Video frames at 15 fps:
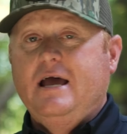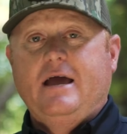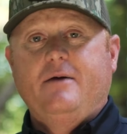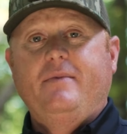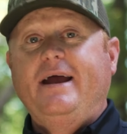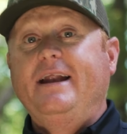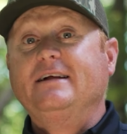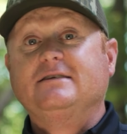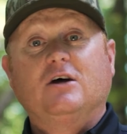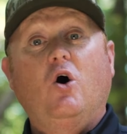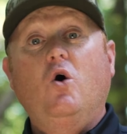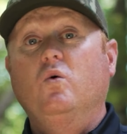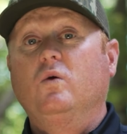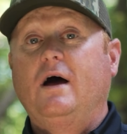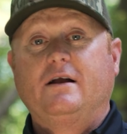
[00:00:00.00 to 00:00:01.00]
And man, it's
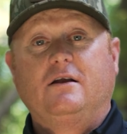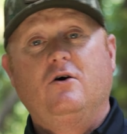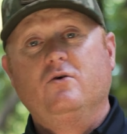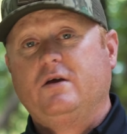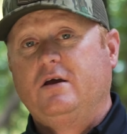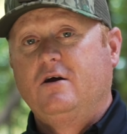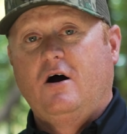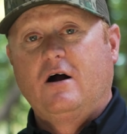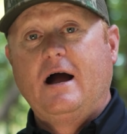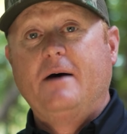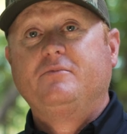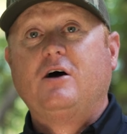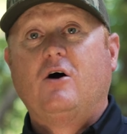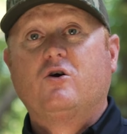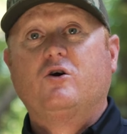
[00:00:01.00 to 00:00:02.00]
on like Donkey Kong. I'm
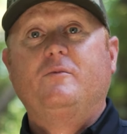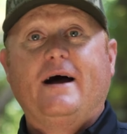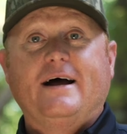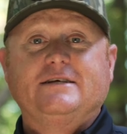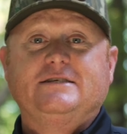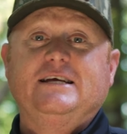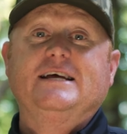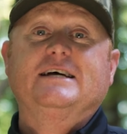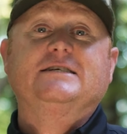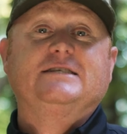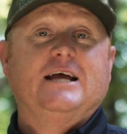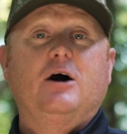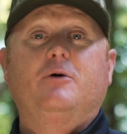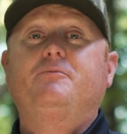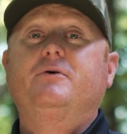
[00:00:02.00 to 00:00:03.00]
talking about she is
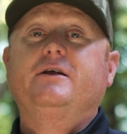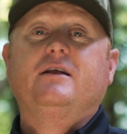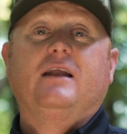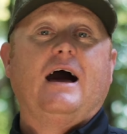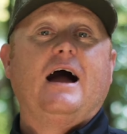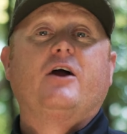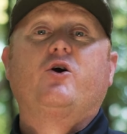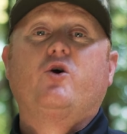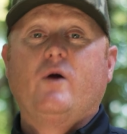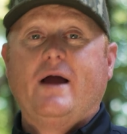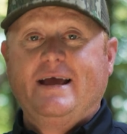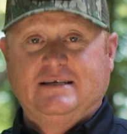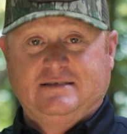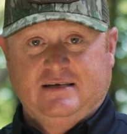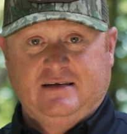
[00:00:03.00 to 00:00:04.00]
yelping like
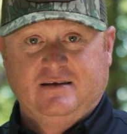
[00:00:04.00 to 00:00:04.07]
crazy.